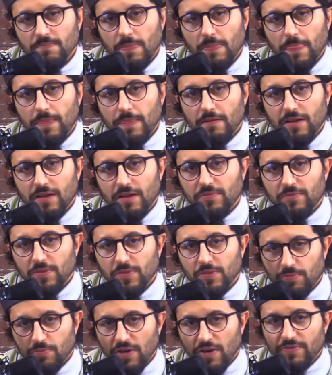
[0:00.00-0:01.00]
Right? If the
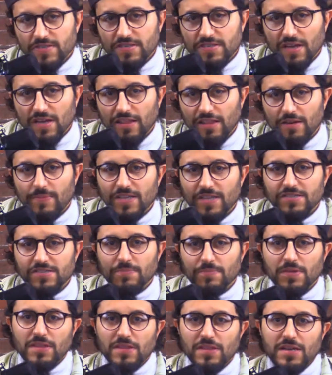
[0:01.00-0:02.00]
Prophet's silent about
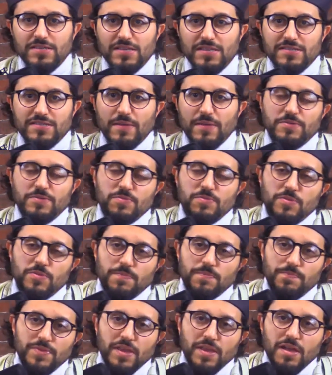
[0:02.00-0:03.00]
something, then it's acceptable.
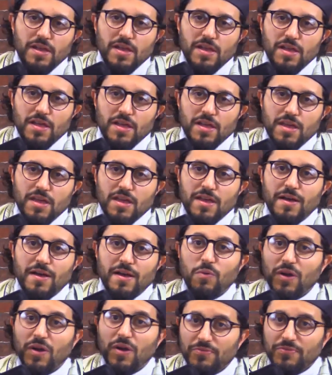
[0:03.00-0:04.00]

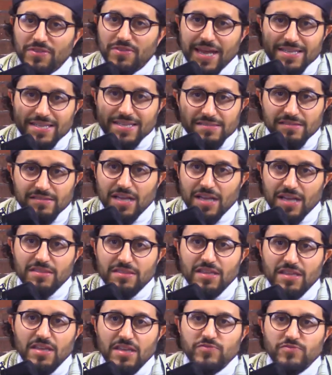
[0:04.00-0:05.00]
However, that is not the
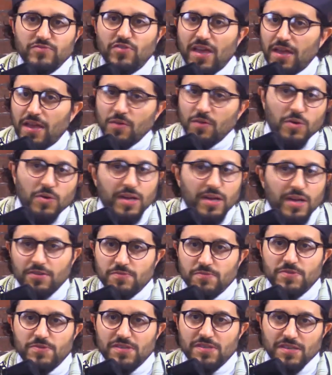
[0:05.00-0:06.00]
case for anyone
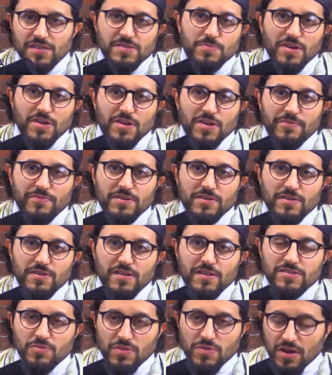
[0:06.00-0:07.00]
else besides the Prophet.
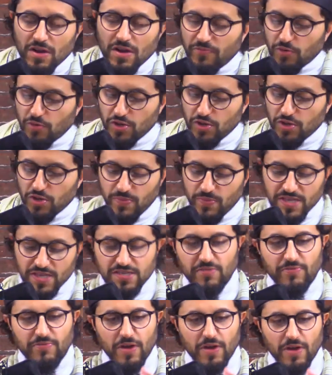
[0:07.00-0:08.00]
So therefore, you may
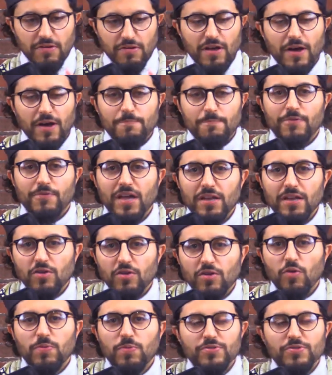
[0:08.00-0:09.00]
see a very upright,
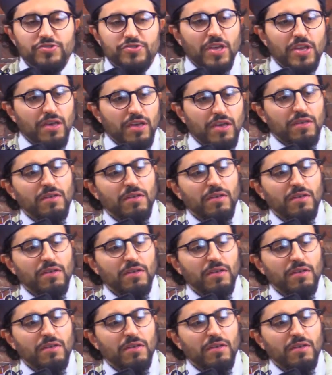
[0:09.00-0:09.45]
noble sheikh,